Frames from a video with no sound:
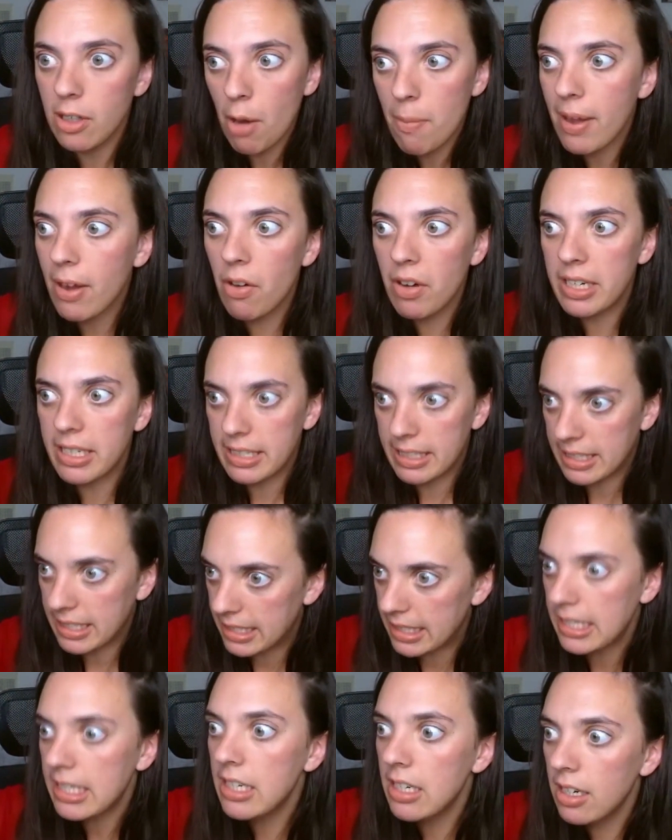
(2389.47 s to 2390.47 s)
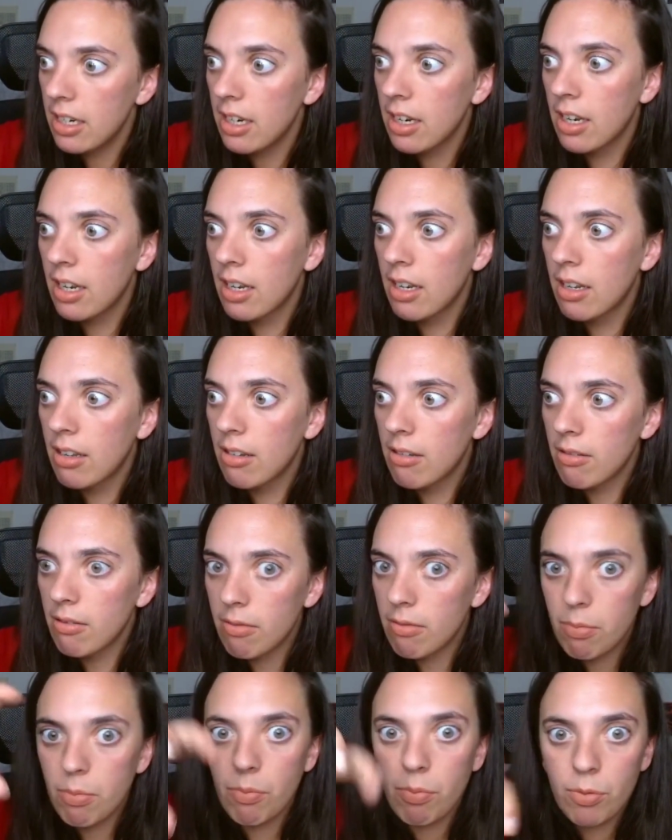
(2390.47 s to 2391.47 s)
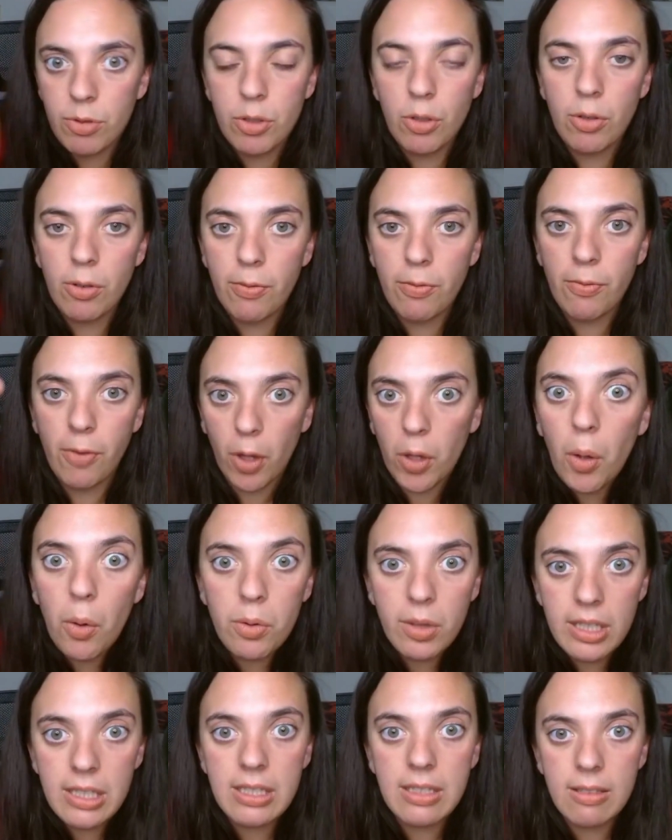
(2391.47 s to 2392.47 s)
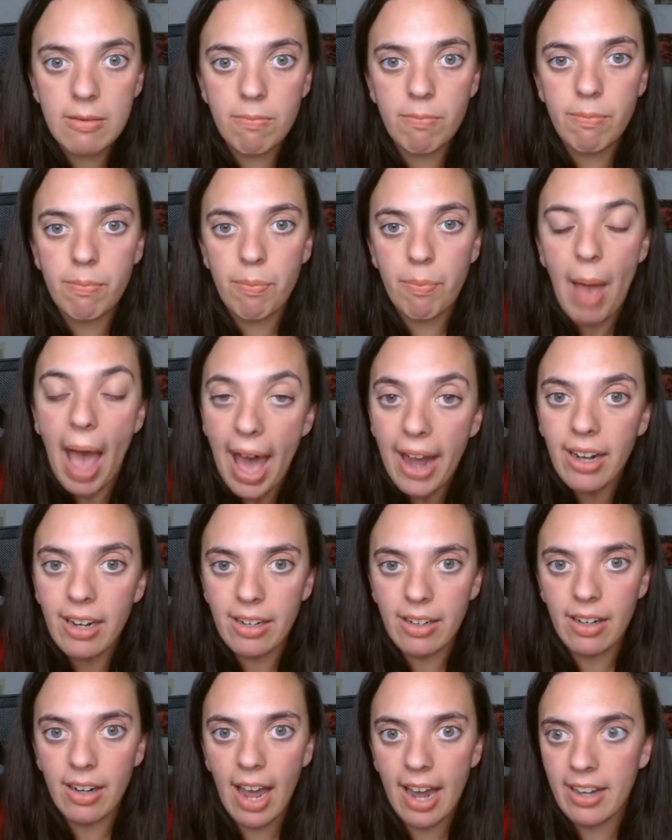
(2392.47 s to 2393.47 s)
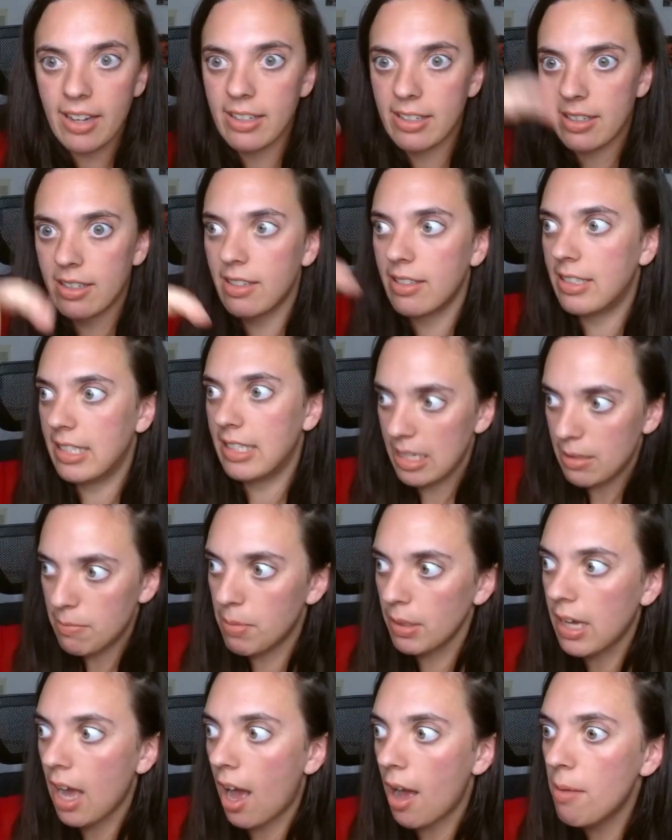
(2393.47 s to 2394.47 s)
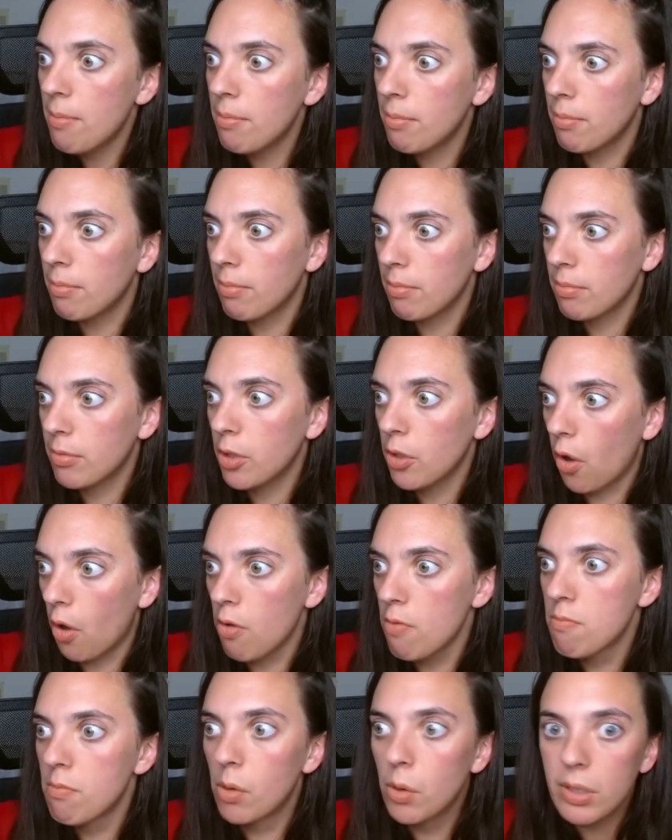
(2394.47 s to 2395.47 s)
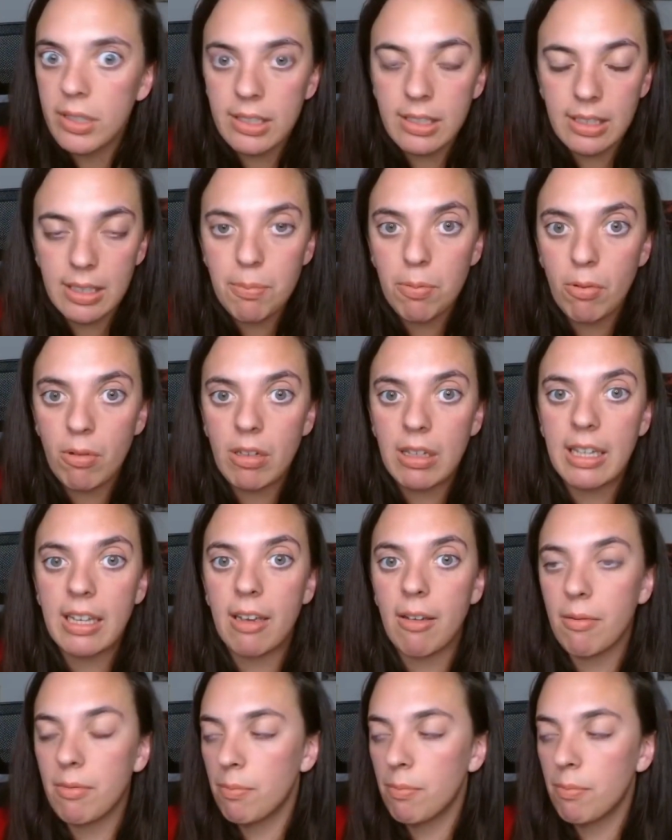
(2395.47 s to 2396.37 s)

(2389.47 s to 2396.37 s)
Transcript: Oh my God, it did sort of follow this pattern, and it did become, more slippery